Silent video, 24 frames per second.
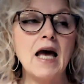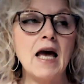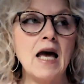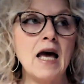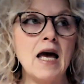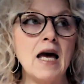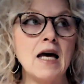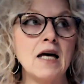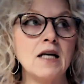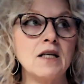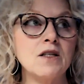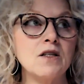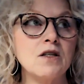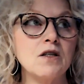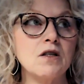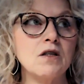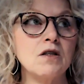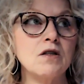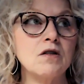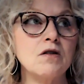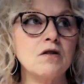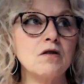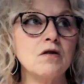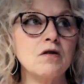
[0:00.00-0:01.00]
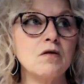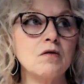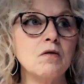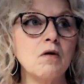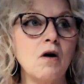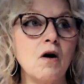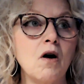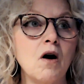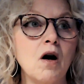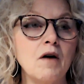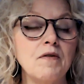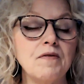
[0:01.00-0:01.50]
and you
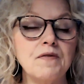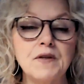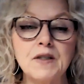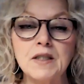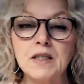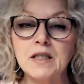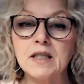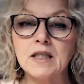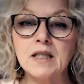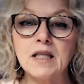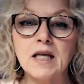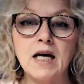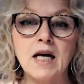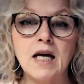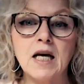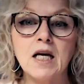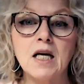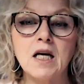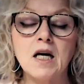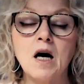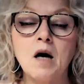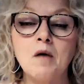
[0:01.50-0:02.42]
are feeling like